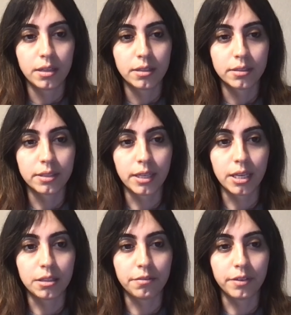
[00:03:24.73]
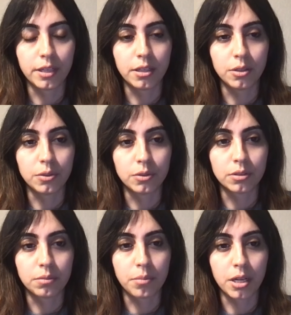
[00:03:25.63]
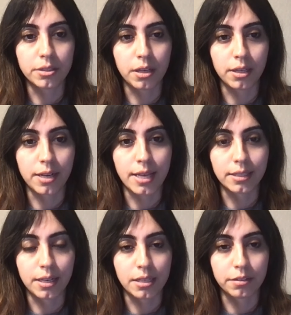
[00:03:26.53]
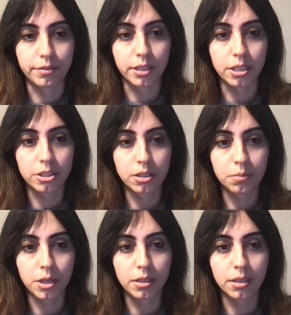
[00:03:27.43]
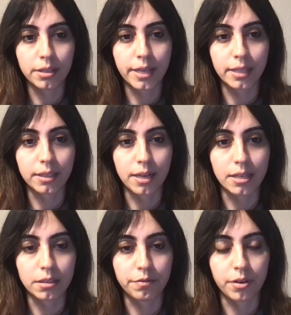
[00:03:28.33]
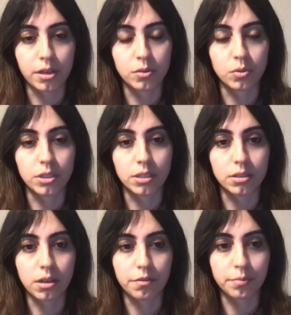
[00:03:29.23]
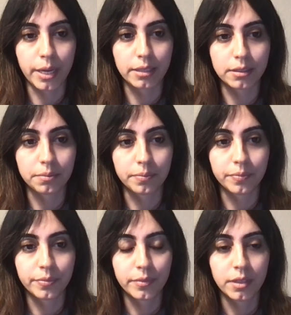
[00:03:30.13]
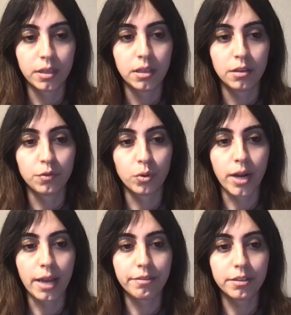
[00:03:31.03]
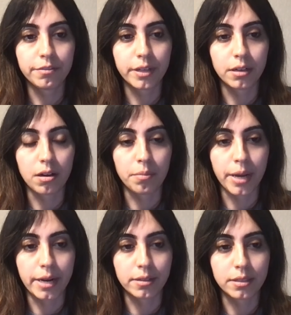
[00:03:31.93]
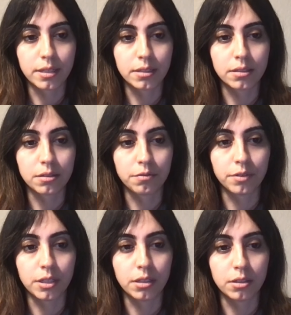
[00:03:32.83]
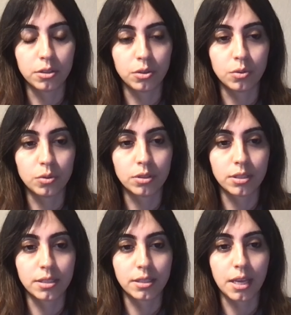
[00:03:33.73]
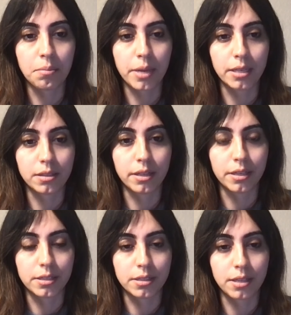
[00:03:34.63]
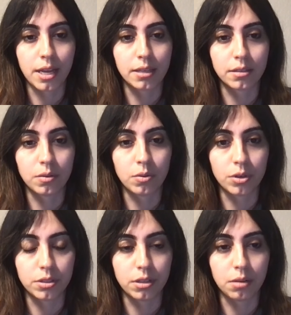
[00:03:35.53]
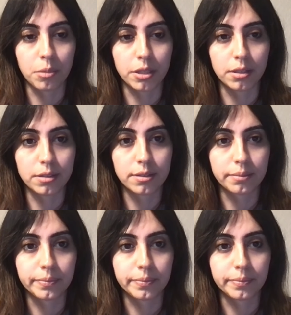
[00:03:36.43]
Second, we used multi-class classification model that classifies using softmax. For having fair comparisons, we used the same base layers as ordinal models.